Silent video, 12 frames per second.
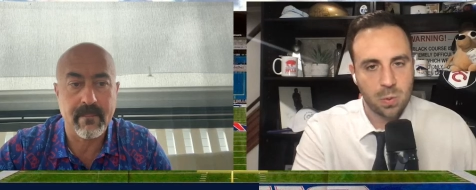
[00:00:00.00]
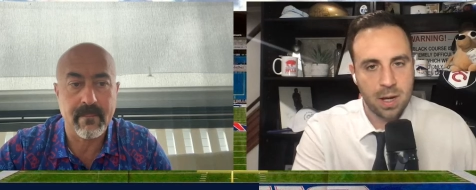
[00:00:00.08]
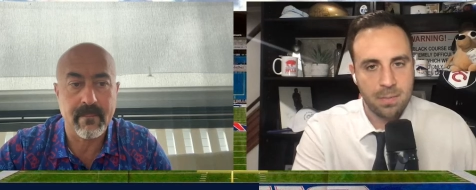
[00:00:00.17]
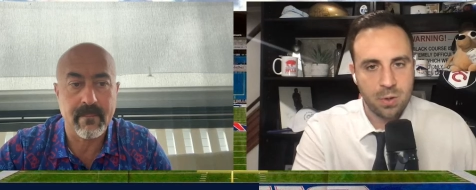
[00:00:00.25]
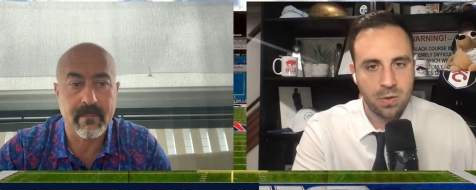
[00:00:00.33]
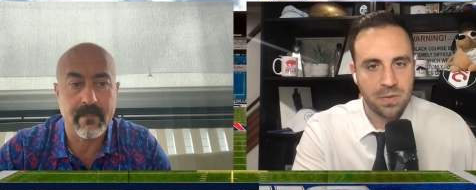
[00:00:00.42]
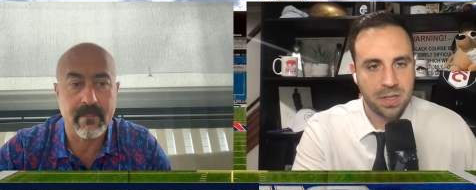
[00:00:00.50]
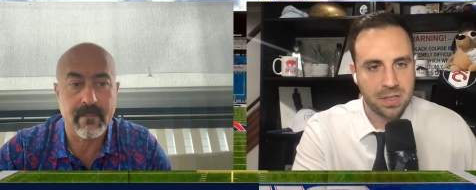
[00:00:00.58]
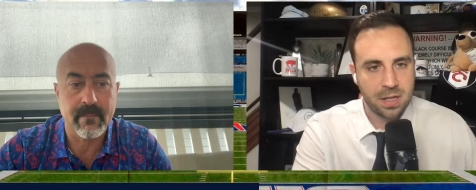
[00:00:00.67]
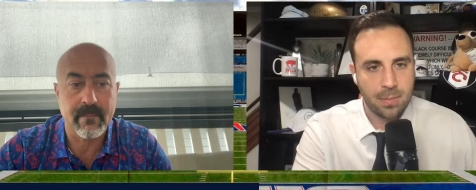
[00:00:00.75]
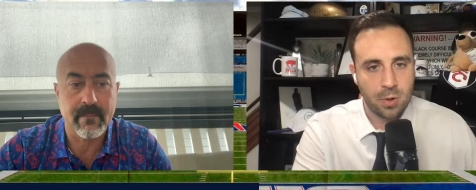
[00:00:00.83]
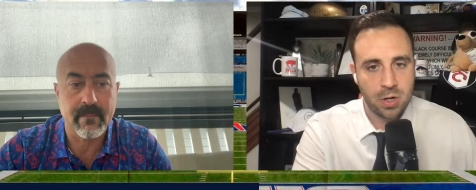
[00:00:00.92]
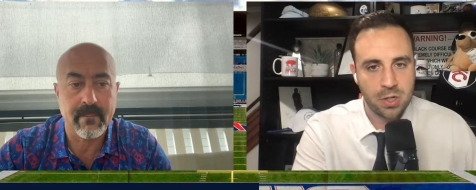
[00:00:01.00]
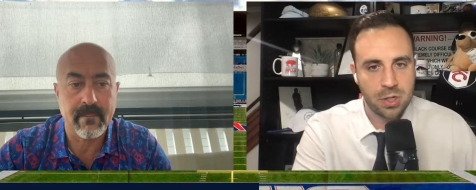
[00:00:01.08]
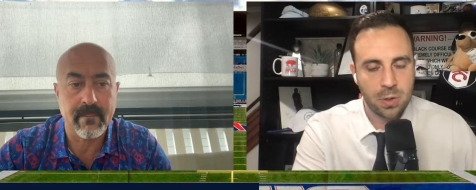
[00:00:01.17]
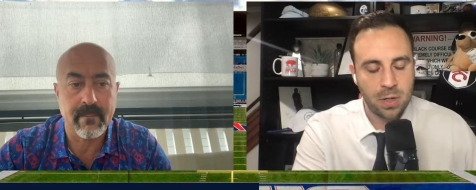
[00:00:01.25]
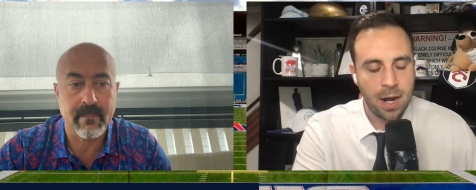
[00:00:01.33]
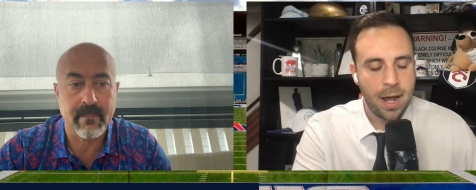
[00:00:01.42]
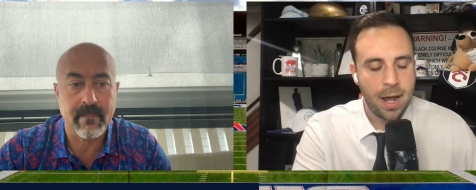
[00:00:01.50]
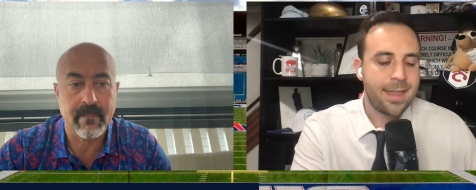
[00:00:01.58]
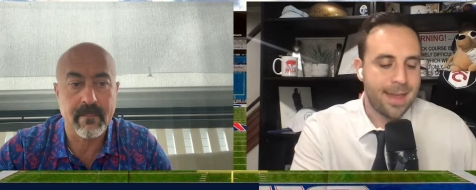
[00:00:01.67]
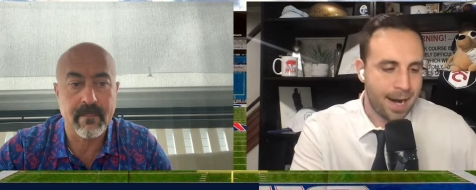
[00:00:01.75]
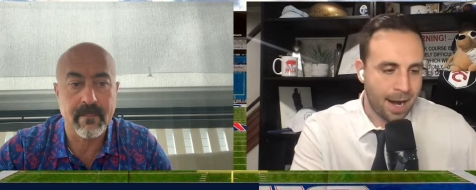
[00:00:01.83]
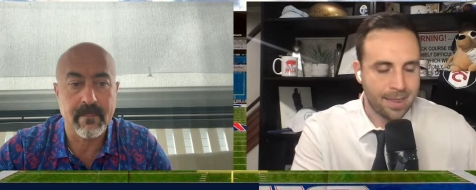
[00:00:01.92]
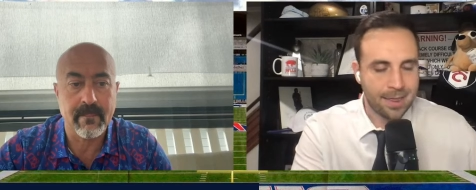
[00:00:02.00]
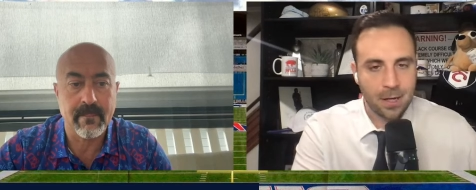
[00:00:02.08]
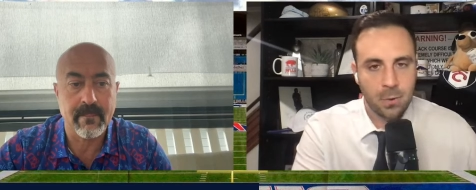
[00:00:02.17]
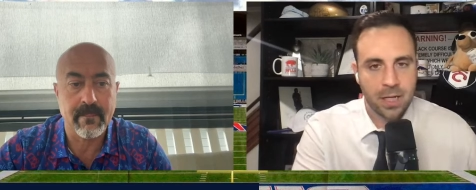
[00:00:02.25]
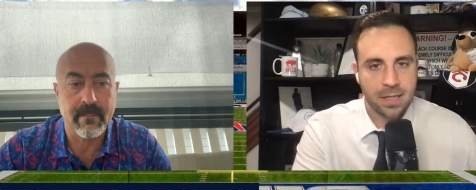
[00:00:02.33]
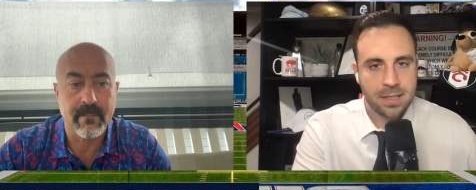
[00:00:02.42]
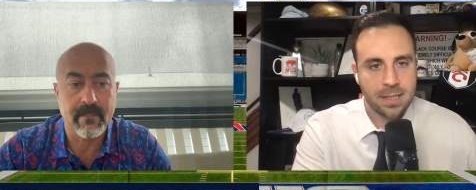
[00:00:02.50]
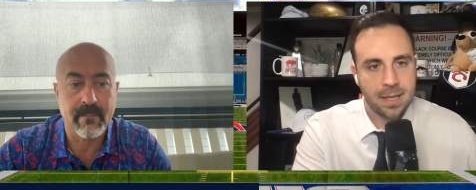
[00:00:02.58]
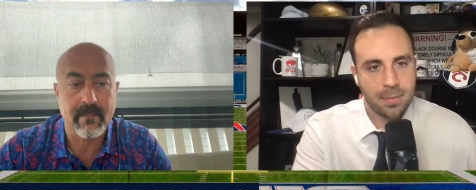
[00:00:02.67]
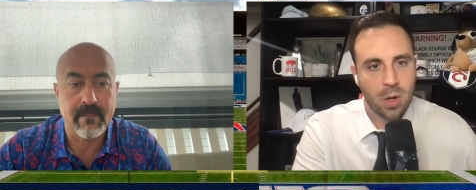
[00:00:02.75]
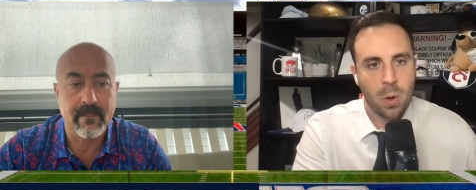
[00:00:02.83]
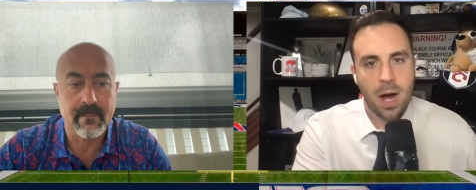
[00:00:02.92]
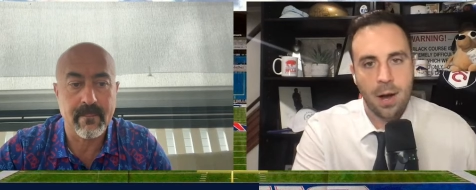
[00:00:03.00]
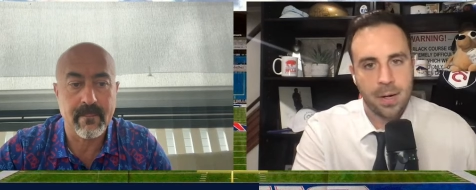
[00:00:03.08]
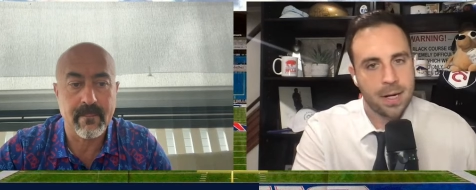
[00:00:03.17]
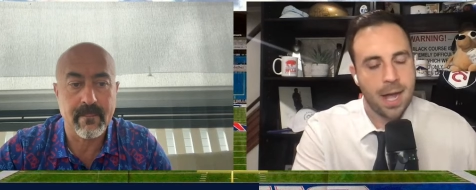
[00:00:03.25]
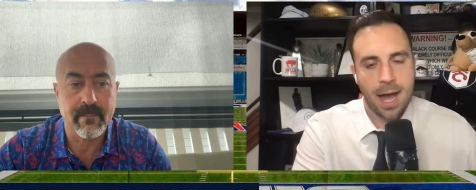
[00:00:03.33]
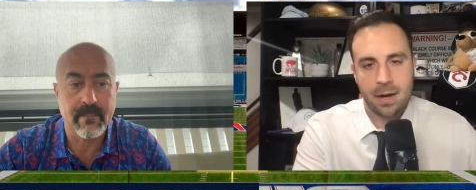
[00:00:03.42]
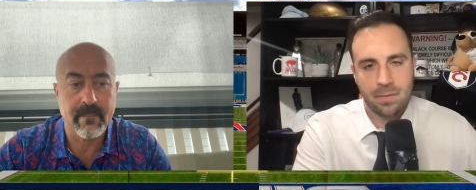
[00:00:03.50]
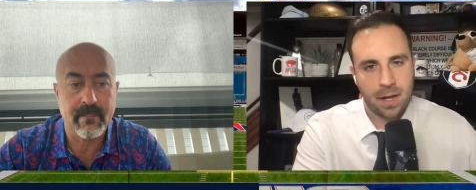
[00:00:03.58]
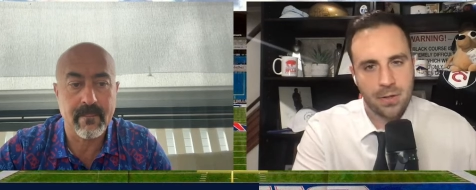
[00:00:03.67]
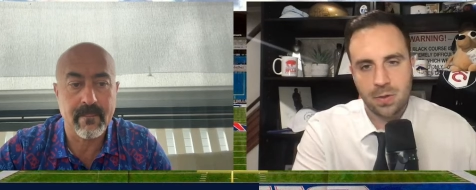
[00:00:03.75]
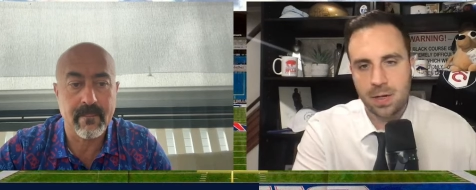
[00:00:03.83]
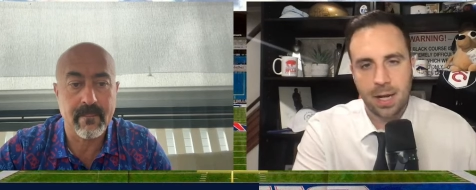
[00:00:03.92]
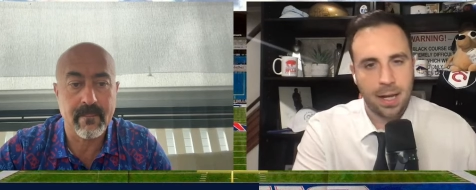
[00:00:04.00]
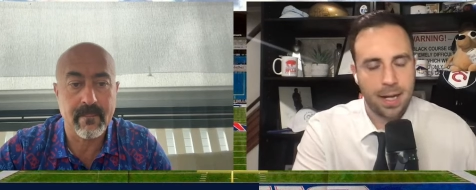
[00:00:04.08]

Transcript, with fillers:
Speaker 1: White move in the summer in June, then I think we could see them go out and add a veteran.